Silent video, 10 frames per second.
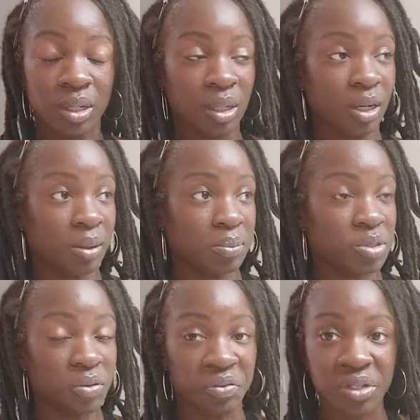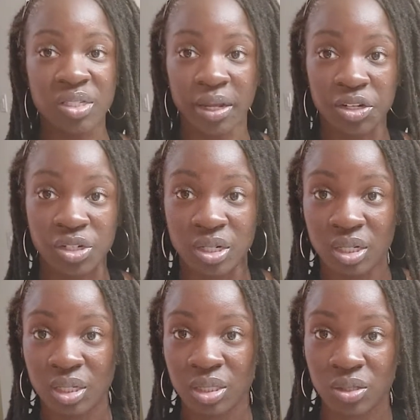to resection
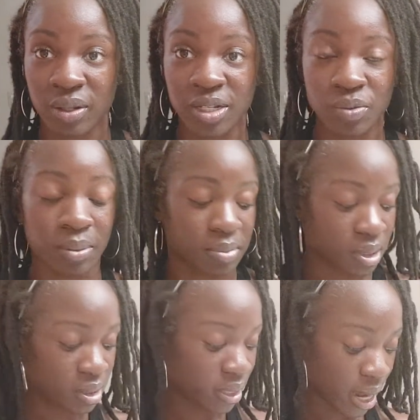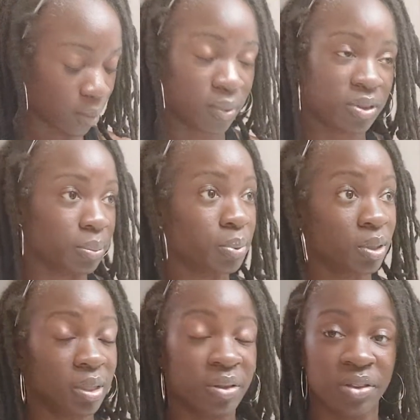it. So that's why I'm just not with the
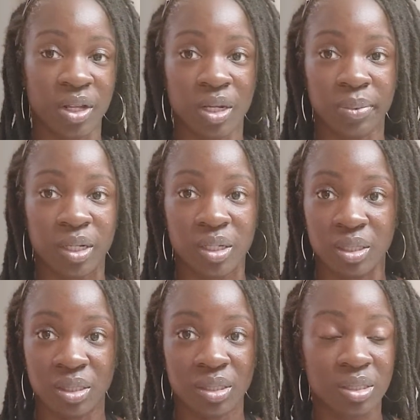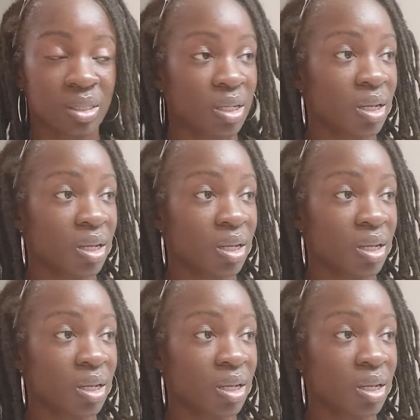pulling thing, because